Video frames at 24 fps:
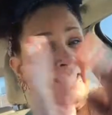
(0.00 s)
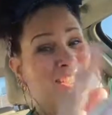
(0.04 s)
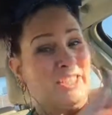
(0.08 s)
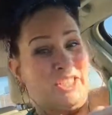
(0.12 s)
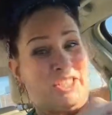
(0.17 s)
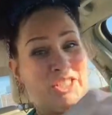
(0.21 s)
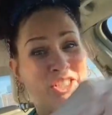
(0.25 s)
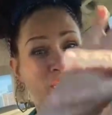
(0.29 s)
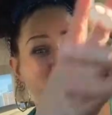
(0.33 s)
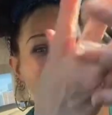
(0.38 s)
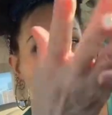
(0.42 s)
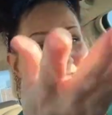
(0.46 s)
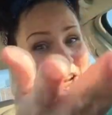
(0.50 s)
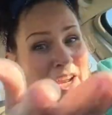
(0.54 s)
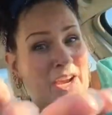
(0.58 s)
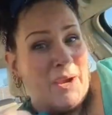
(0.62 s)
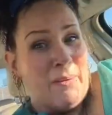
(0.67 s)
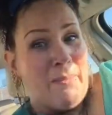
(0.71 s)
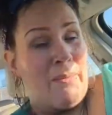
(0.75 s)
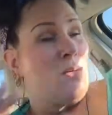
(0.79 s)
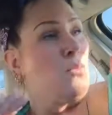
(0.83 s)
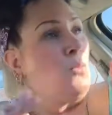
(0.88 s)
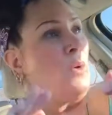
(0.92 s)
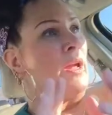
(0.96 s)

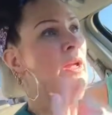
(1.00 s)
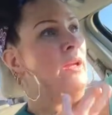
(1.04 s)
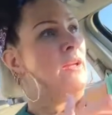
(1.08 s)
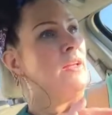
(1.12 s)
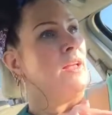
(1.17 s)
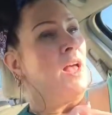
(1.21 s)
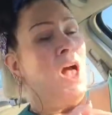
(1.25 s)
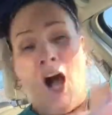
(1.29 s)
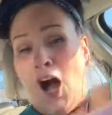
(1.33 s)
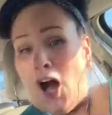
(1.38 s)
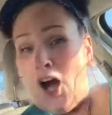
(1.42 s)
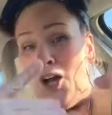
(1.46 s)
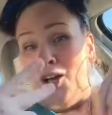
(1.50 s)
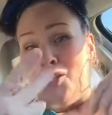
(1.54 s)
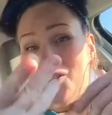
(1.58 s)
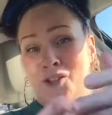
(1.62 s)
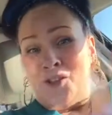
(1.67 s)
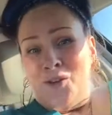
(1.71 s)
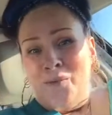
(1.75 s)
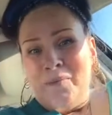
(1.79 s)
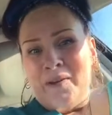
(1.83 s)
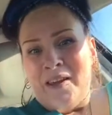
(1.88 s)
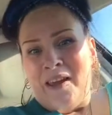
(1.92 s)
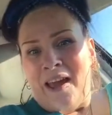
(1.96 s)
Share. Wait.
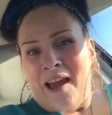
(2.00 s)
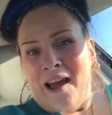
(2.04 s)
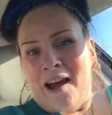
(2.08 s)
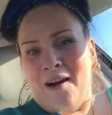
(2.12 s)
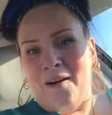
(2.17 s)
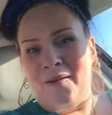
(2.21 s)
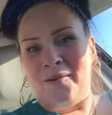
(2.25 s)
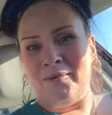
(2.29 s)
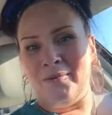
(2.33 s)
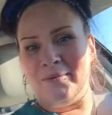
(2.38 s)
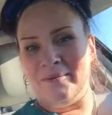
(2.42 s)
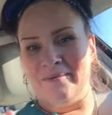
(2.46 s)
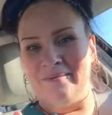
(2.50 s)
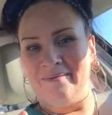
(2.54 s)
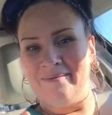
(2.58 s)
Hustle me out